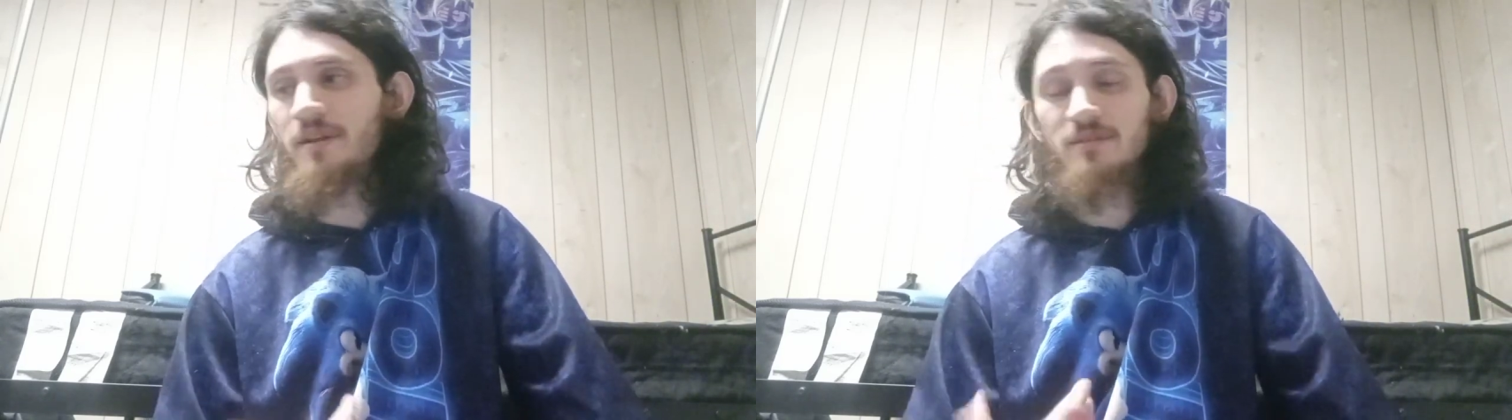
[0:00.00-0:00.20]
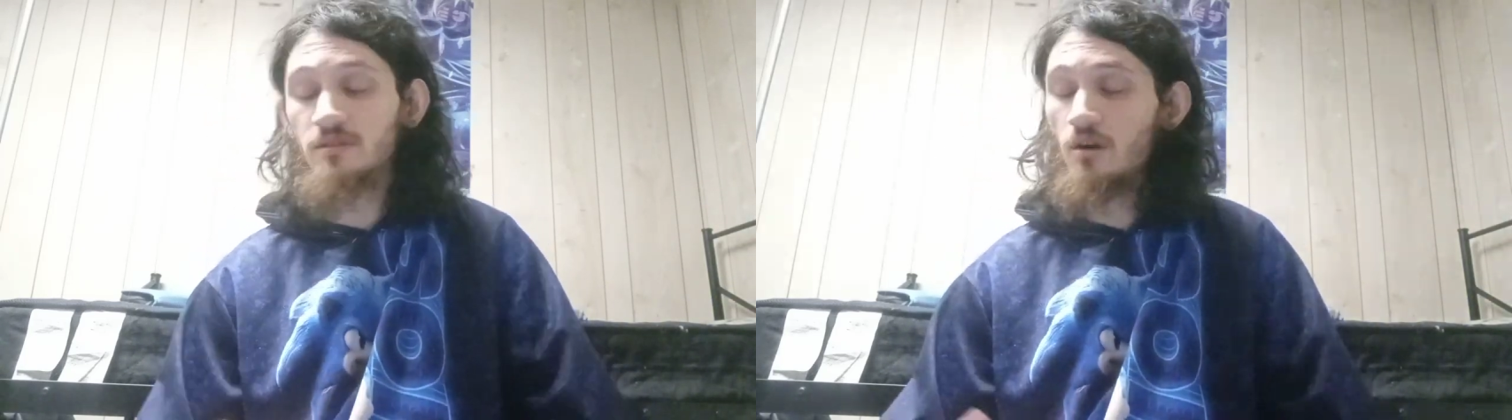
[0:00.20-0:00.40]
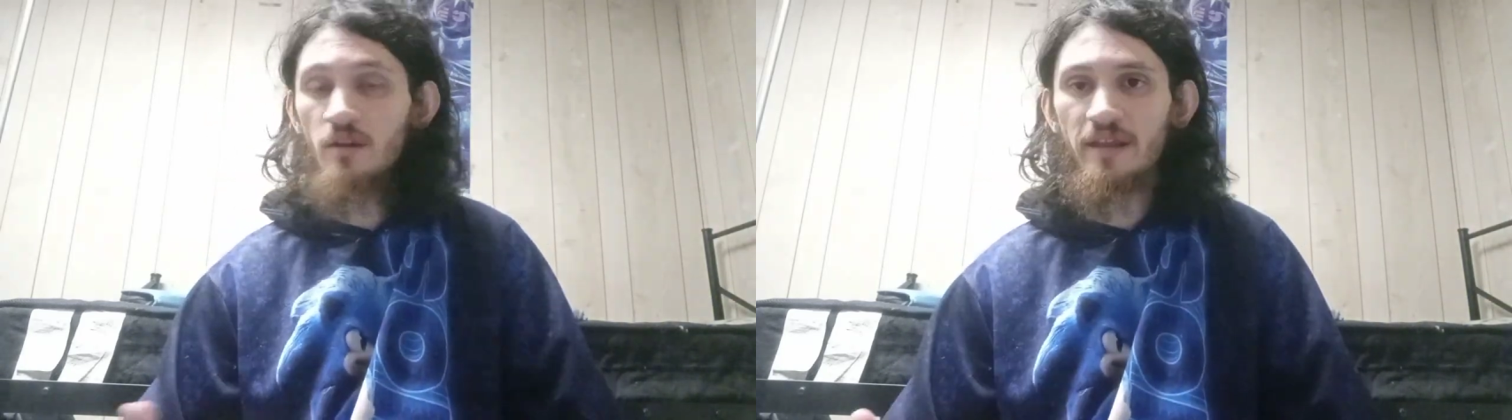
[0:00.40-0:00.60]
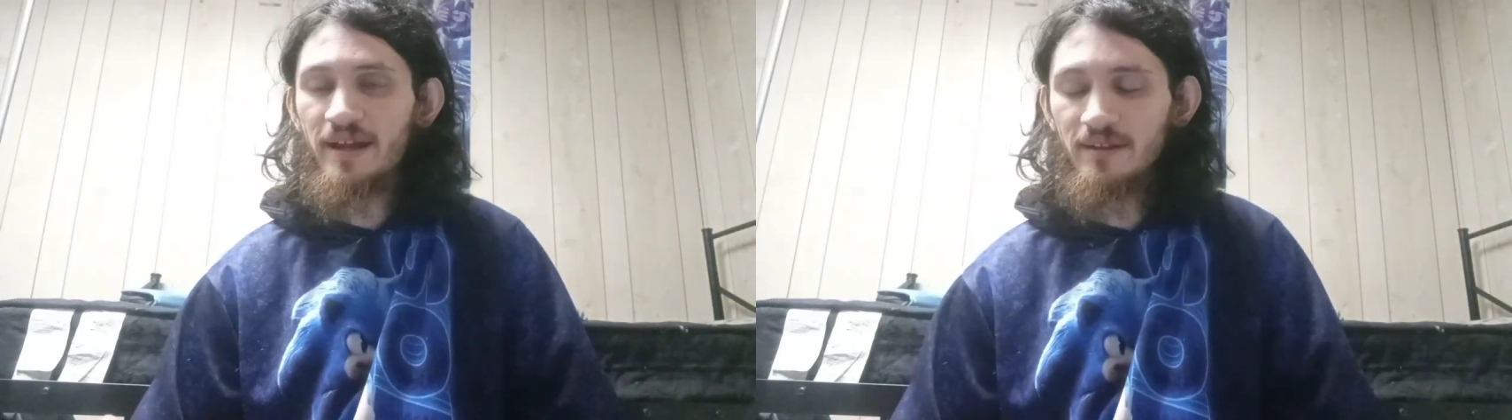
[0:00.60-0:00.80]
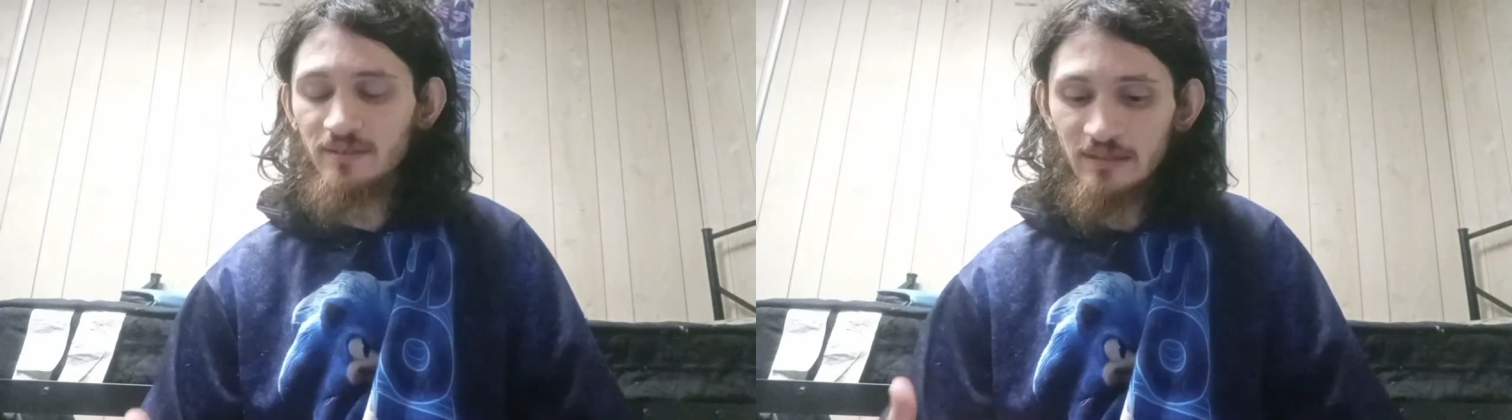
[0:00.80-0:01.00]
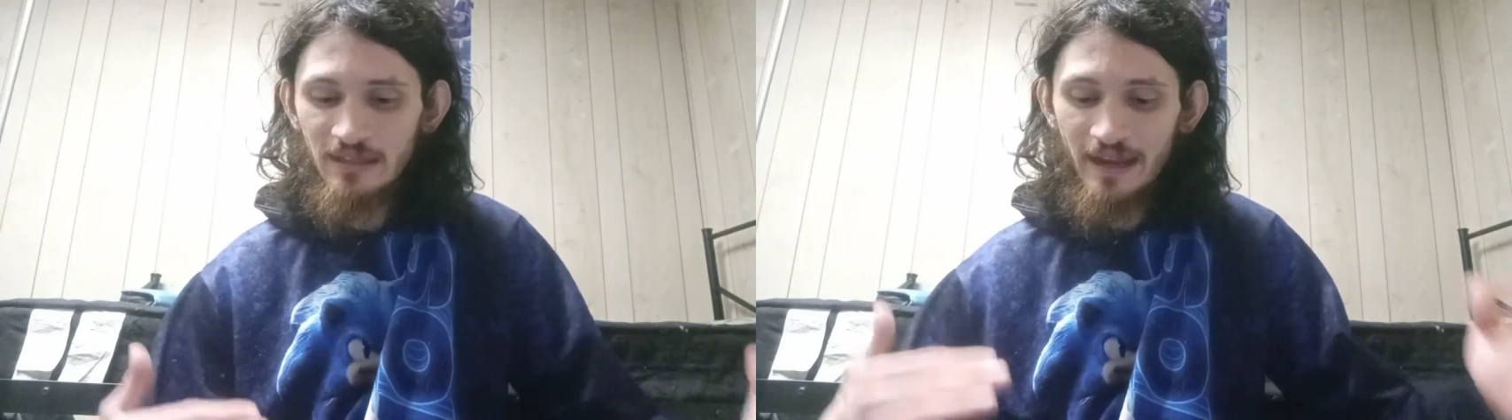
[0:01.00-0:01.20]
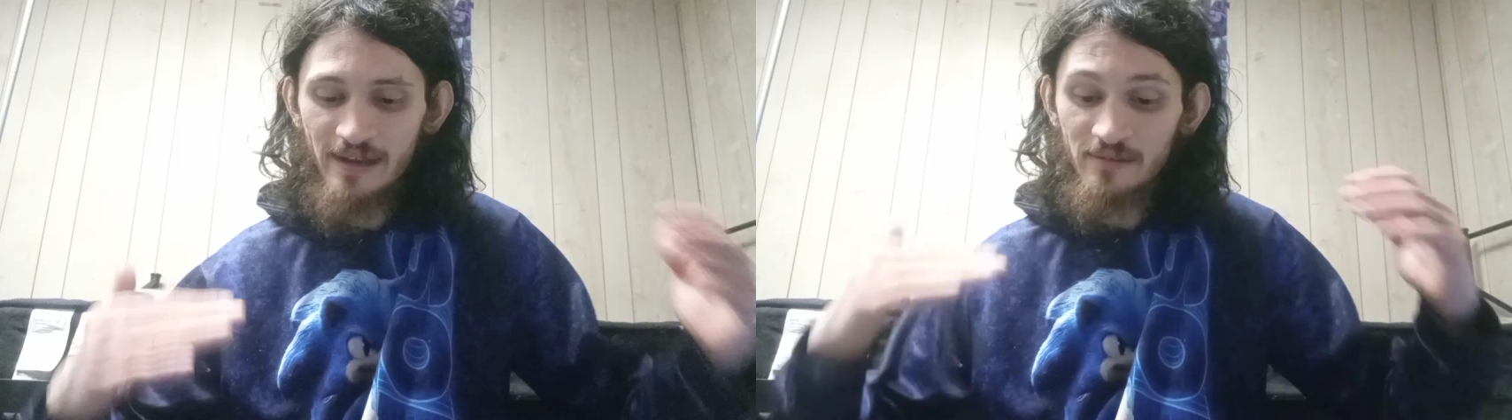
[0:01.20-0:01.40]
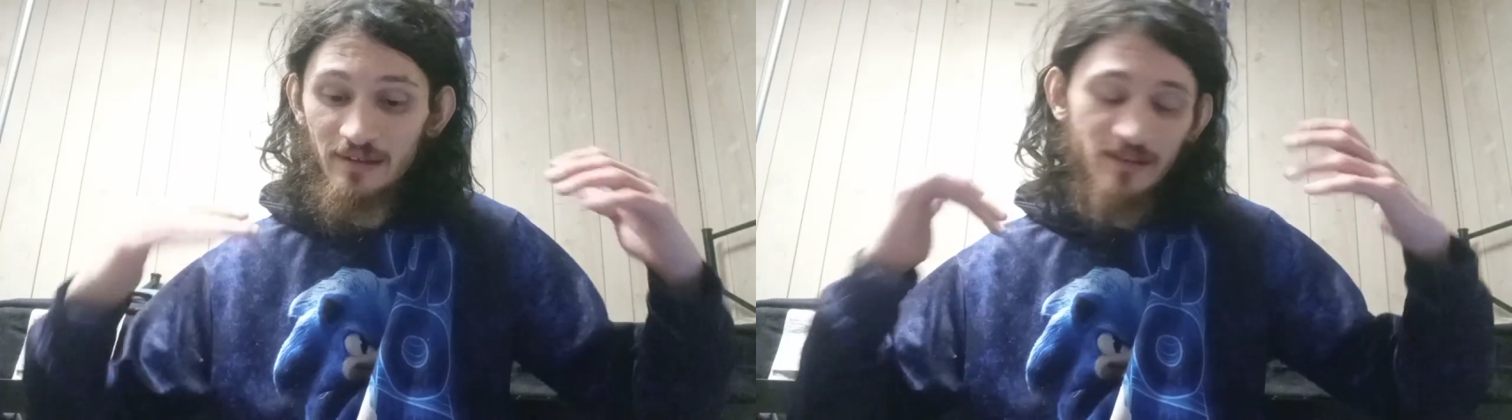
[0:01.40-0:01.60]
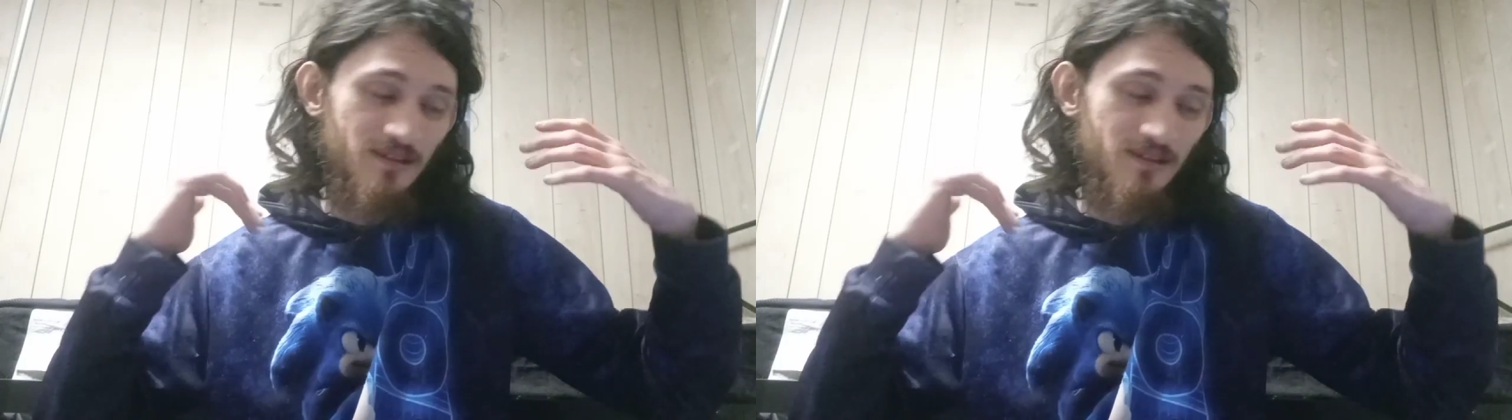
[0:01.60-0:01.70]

and all that, and